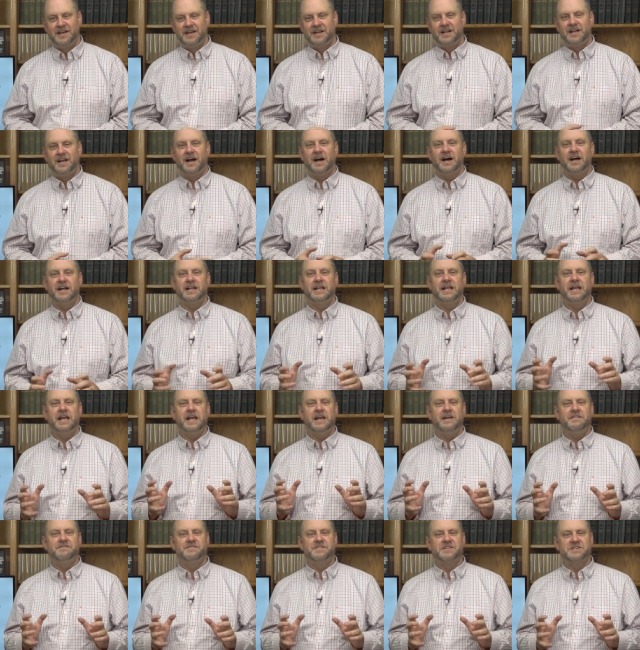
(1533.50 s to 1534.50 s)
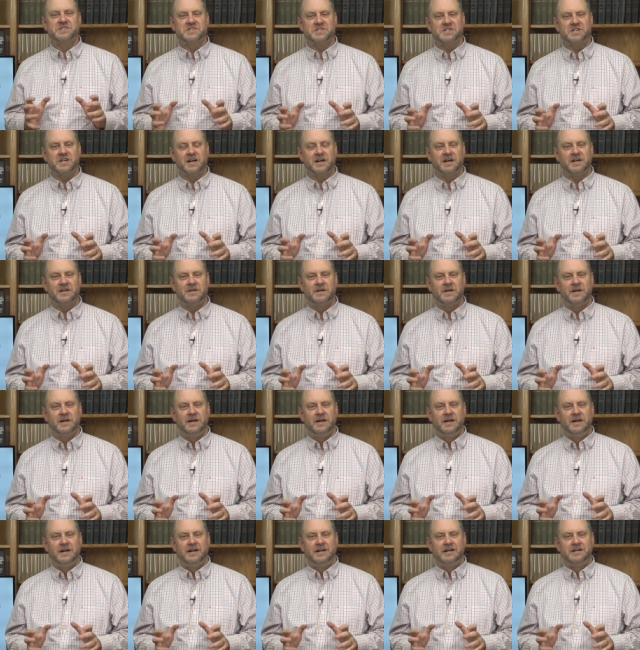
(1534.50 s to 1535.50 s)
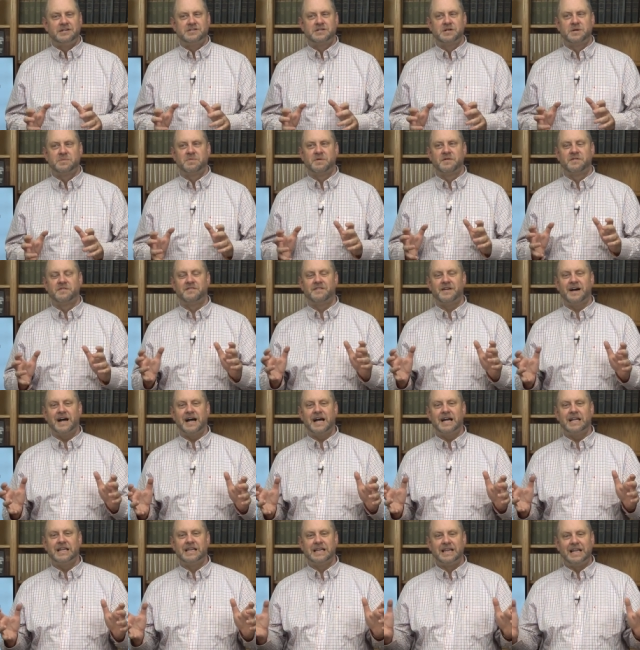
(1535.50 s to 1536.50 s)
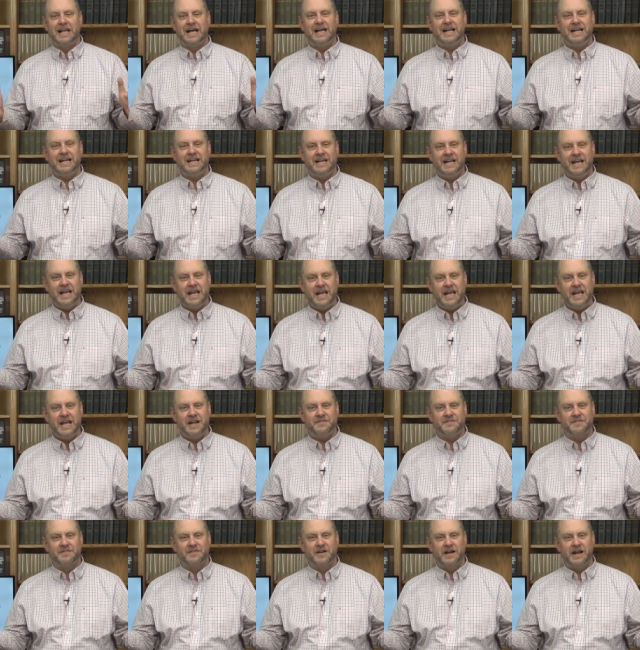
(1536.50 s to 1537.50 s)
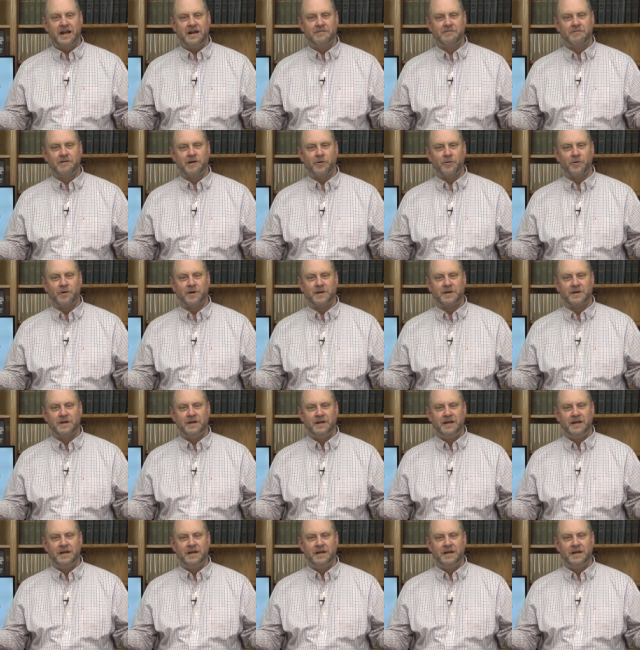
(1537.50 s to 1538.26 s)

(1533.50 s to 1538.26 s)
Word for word: God gave the sun to provide light and heat for everyone.